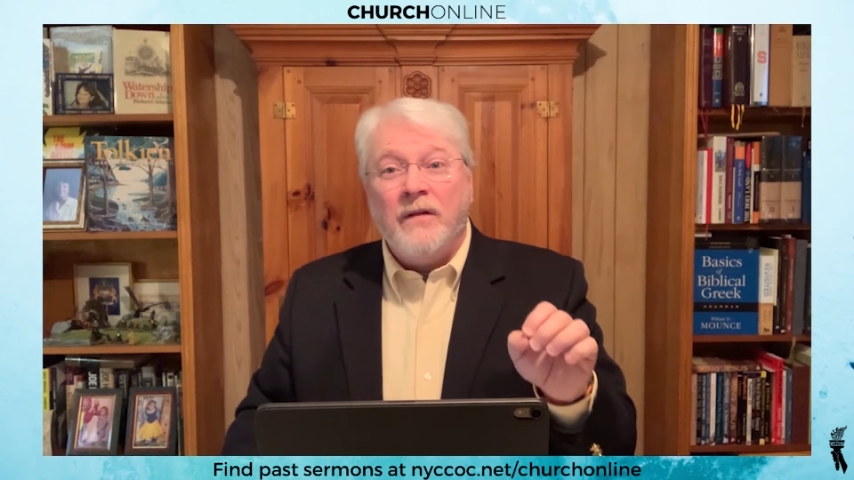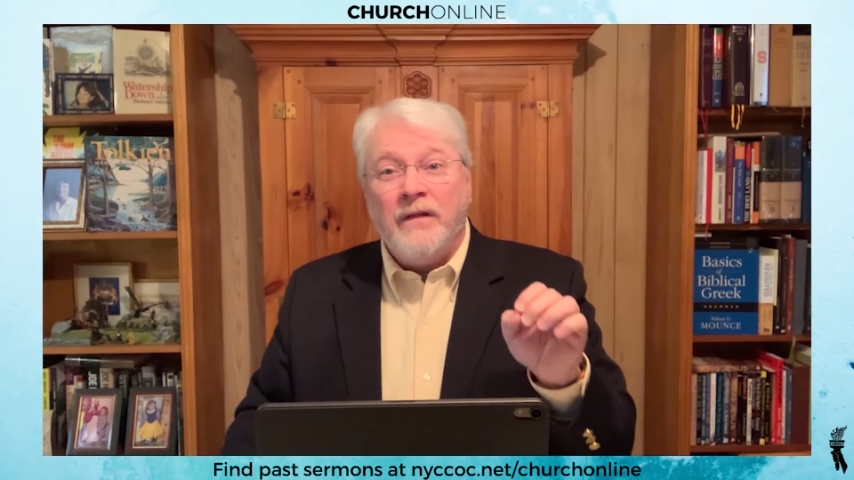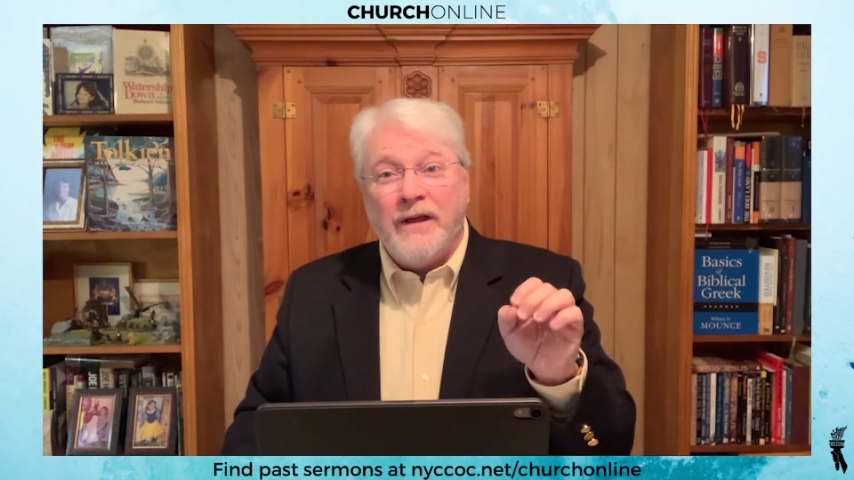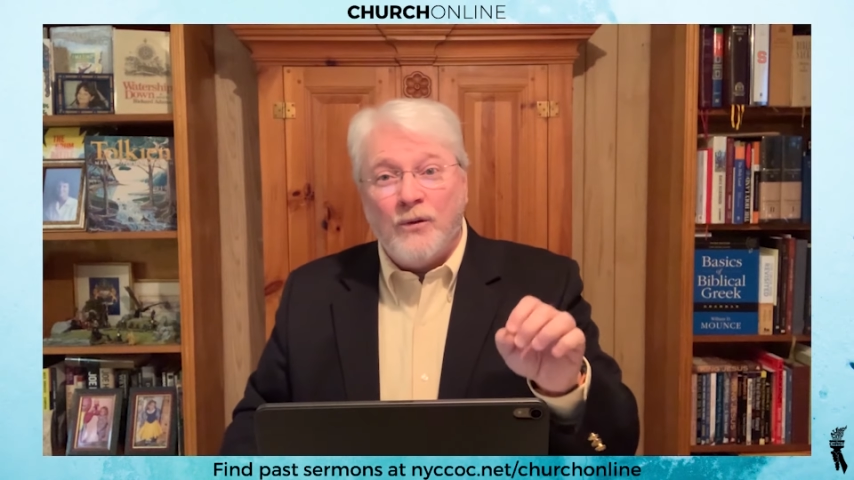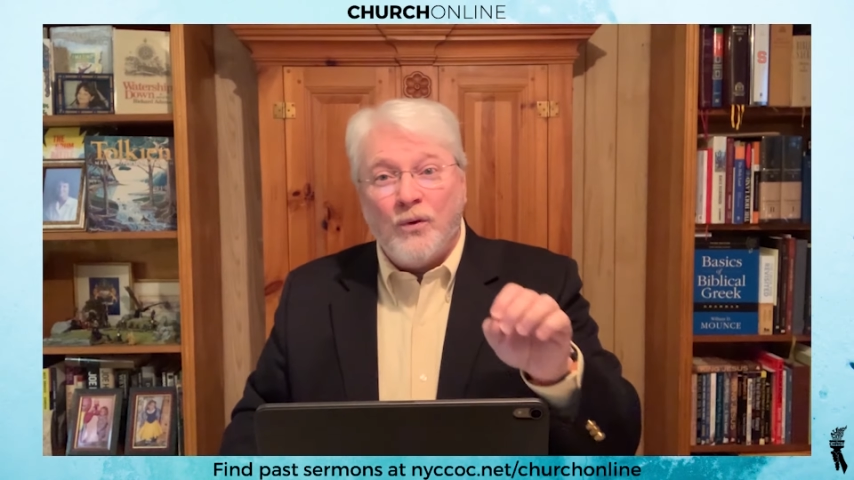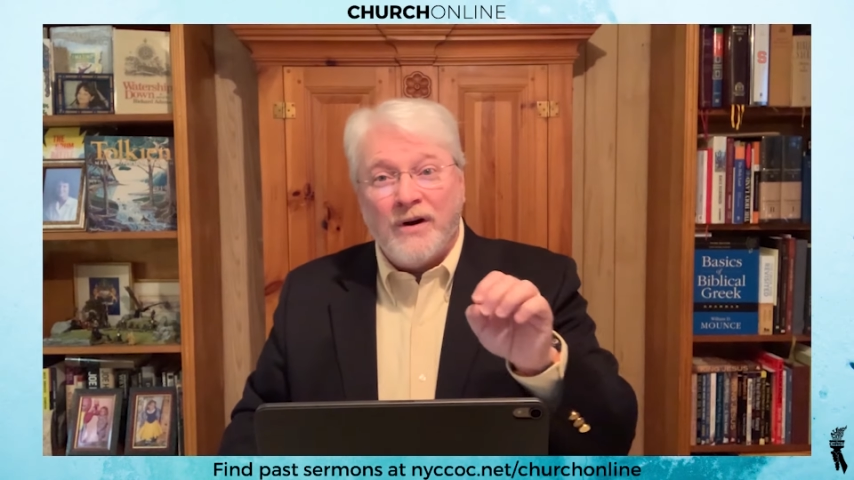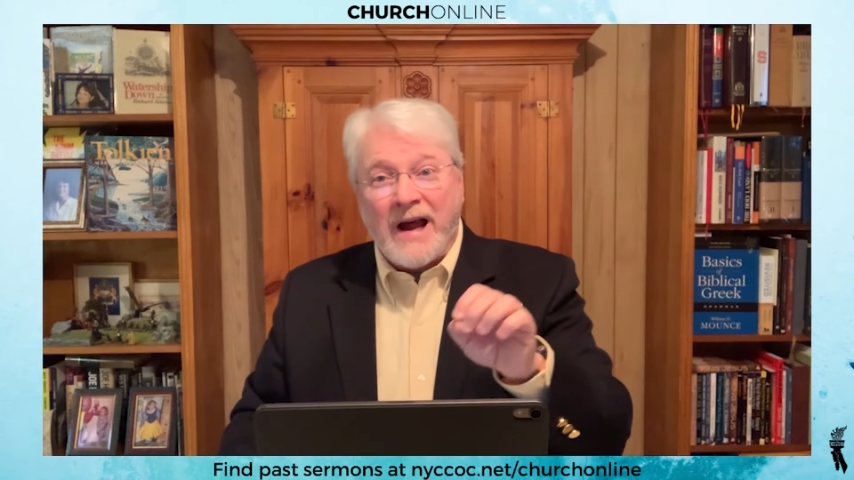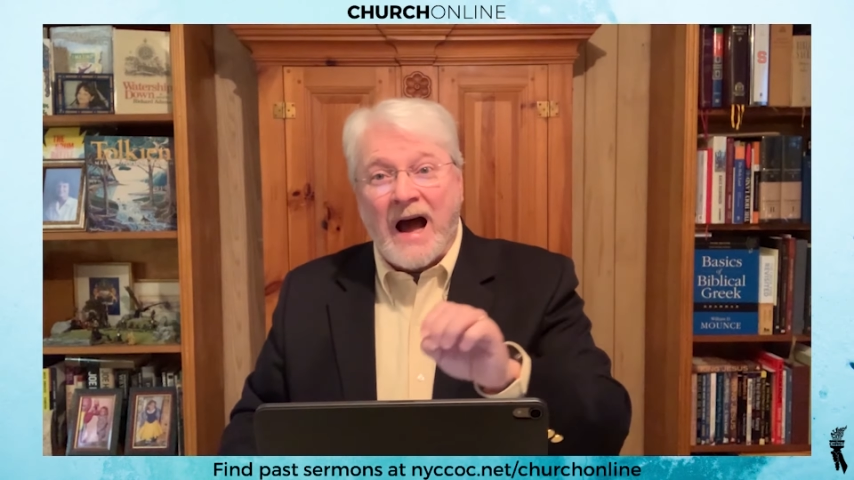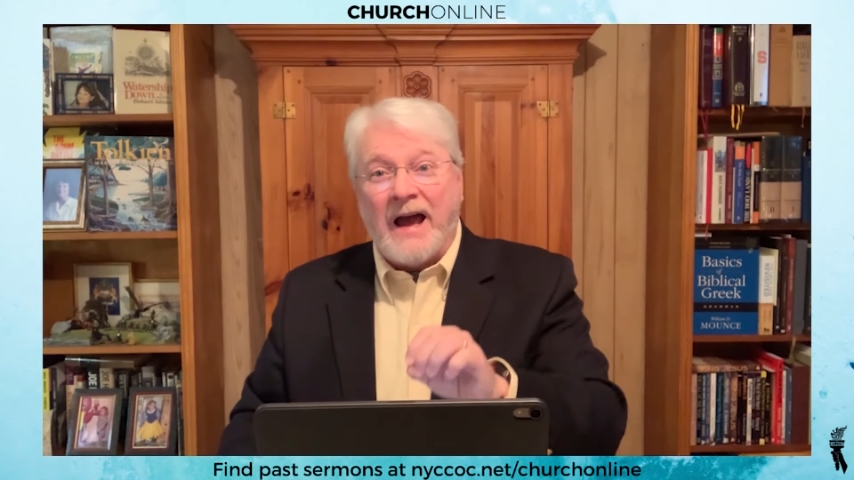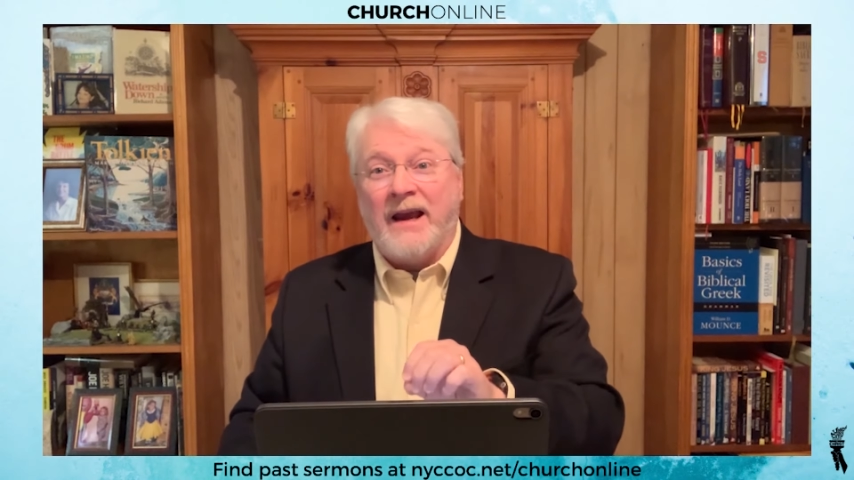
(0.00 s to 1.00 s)
then we're
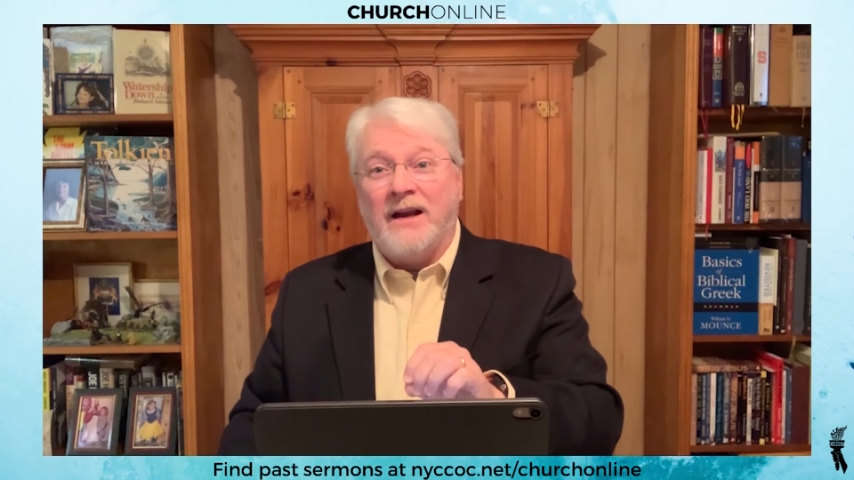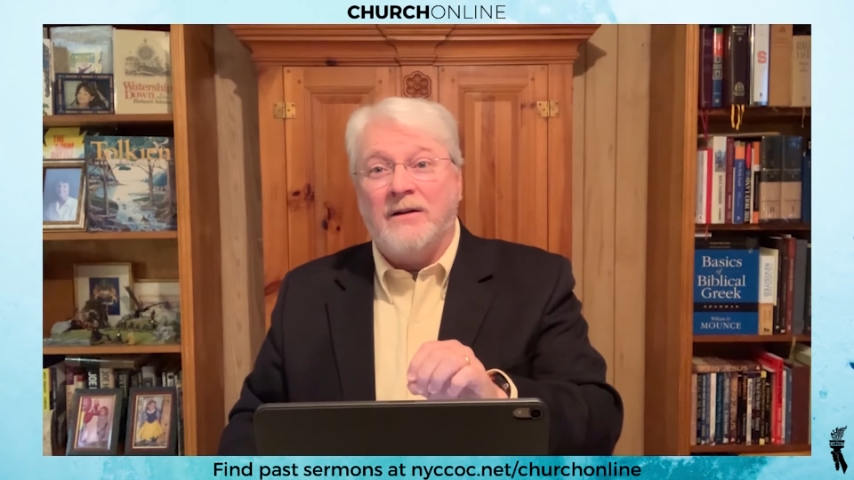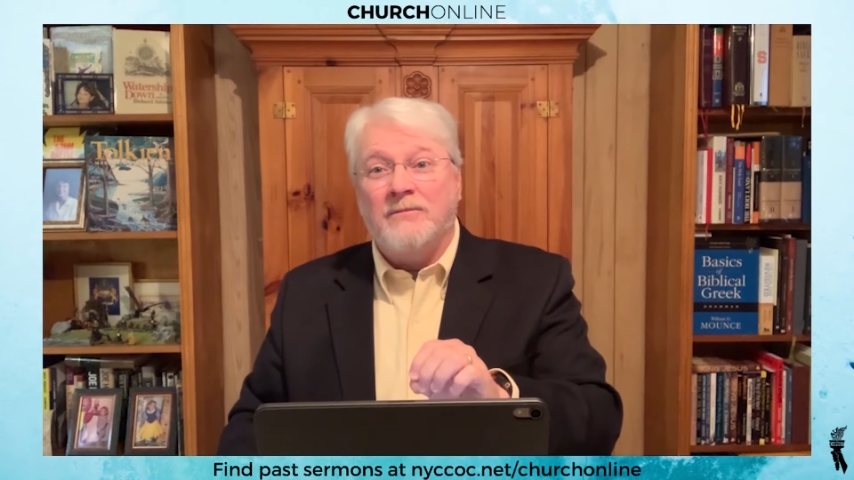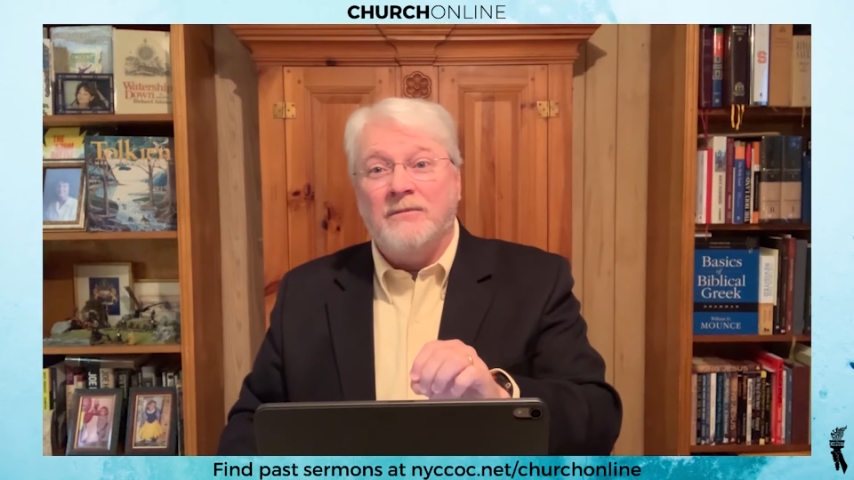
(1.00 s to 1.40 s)
dying."